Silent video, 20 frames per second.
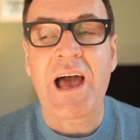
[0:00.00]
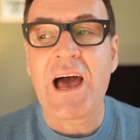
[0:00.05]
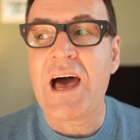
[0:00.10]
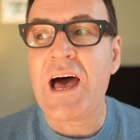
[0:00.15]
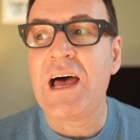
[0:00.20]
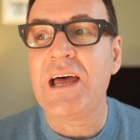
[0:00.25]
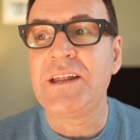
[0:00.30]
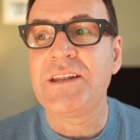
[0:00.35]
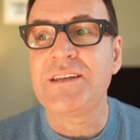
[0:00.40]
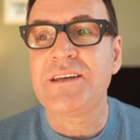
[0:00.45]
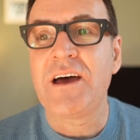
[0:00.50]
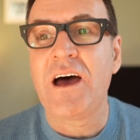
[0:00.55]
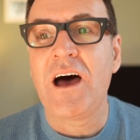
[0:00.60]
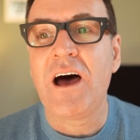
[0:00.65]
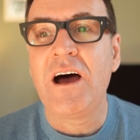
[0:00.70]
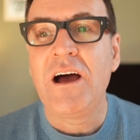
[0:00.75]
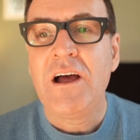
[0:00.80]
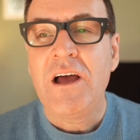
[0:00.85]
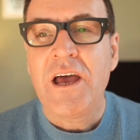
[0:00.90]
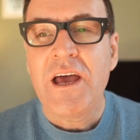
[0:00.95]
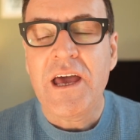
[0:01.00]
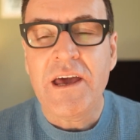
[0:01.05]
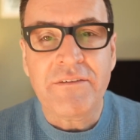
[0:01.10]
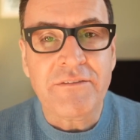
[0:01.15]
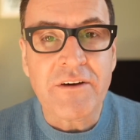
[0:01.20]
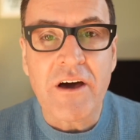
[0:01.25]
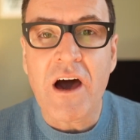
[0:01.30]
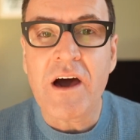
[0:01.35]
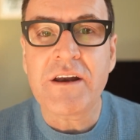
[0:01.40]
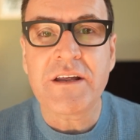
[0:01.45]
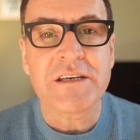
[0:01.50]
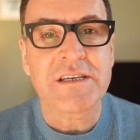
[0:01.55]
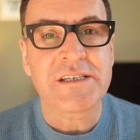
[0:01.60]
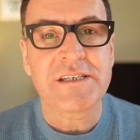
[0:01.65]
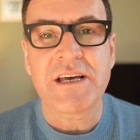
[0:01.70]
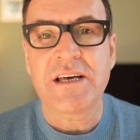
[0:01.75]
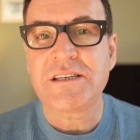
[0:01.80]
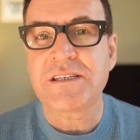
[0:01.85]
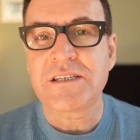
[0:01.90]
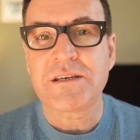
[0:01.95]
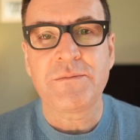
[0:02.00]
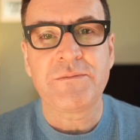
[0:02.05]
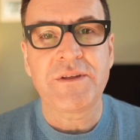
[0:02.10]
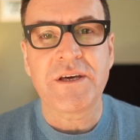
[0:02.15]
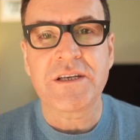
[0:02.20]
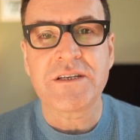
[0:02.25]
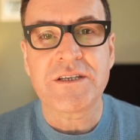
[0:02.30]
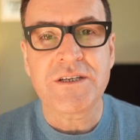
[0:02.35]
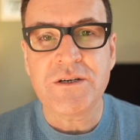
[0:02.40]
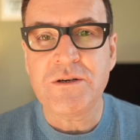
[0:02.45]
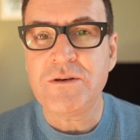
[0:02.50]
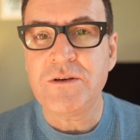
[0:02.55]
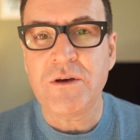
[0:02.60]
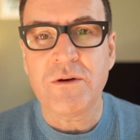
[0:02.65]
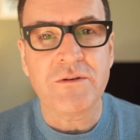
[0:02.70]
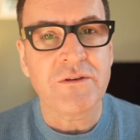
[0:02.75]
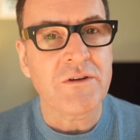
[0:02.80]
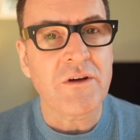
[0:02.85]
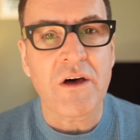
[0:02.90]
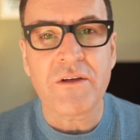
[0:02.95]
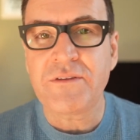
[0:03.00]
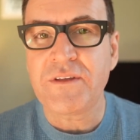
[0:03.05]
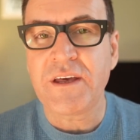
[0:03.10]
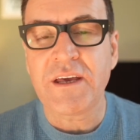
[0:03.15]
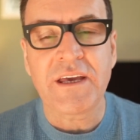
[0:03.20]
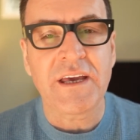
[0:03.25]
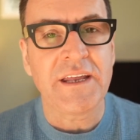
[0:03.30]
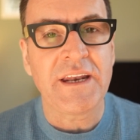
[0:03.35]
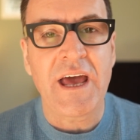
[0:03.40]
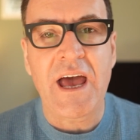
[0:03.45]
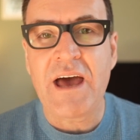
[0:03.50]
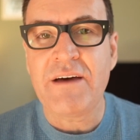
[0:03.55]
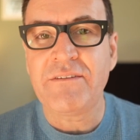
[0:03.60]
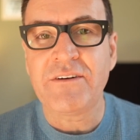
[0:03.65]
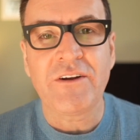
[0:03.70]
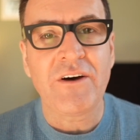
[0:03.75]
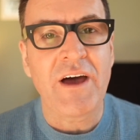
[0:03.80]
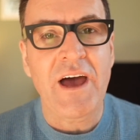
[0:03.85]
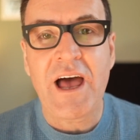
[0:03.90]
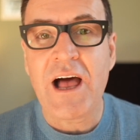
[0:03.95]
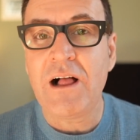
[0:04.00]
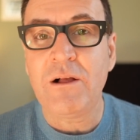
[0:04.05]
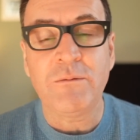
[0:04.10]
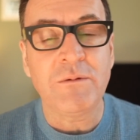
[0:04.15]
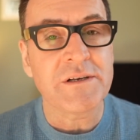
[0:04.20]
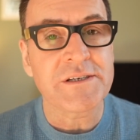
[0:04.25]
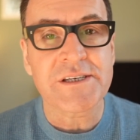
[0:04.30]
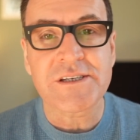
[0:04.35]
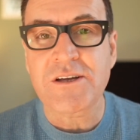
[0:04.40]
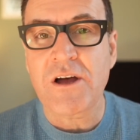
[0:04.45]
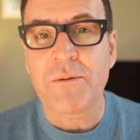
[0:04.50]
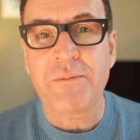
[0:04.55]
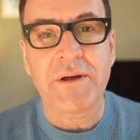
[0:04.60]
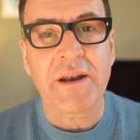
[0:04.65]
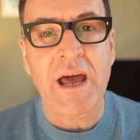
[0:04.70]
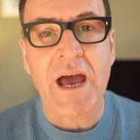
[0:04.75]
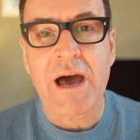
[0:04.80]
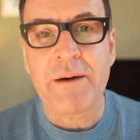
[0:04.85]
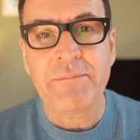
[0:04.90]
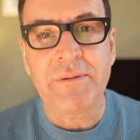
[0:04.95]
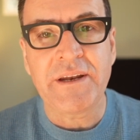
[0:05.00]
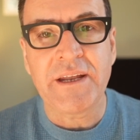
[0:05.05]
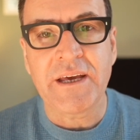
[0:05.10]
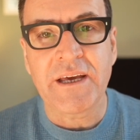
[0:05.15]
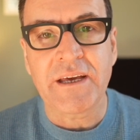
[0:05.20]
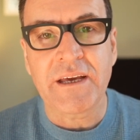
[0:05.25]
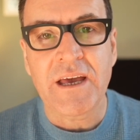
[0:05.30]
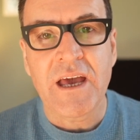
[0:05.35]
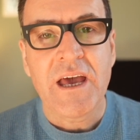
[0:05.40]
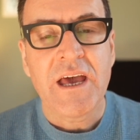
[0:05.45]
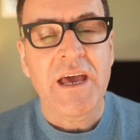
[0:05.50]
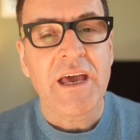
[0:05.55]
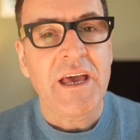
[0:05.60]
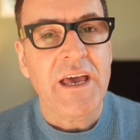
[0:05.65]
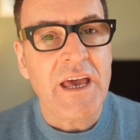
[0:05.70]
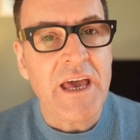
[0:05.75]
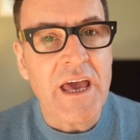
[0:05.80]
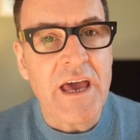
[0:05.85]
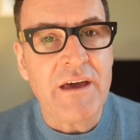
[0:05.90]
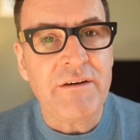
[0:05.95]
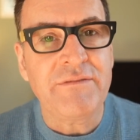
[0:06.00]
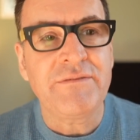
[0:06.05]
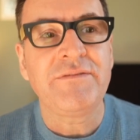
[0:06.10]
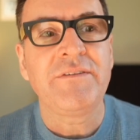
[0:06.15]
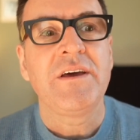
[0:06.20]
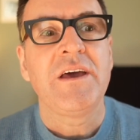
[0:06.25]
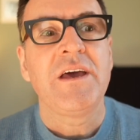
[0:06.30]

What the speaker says: And if God has said something to you, nothing in heaven or hell will stop it happening if